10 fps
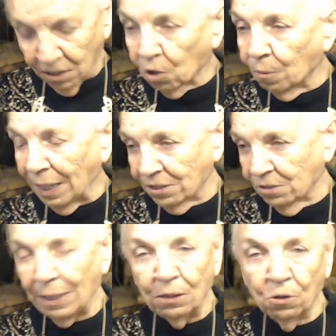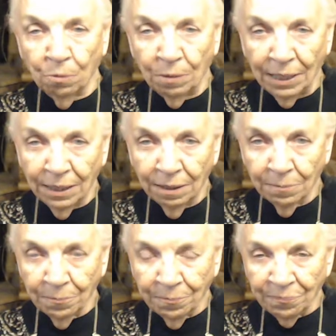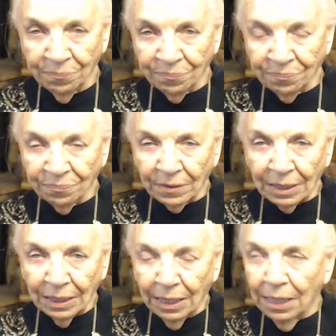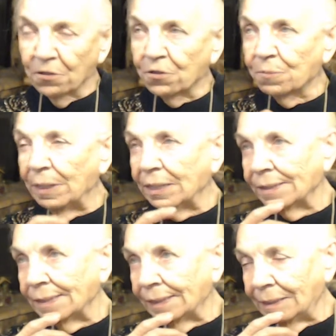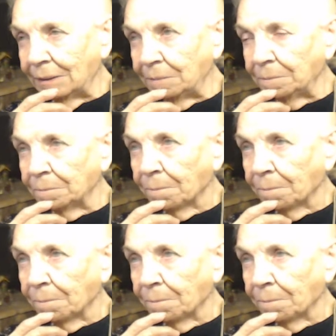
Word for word: can go back to my homeland. It's been, um,